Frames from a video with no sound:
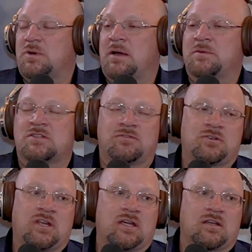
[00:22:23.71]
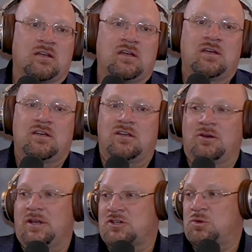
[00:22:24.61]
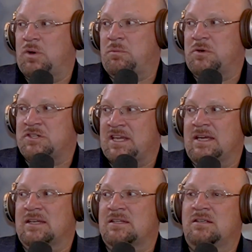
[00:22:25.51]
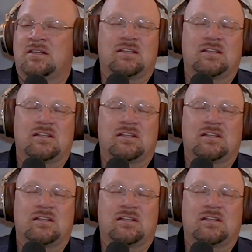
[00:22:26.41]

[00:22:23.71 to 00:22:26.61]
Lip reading: What happens if you take, an extra 1%?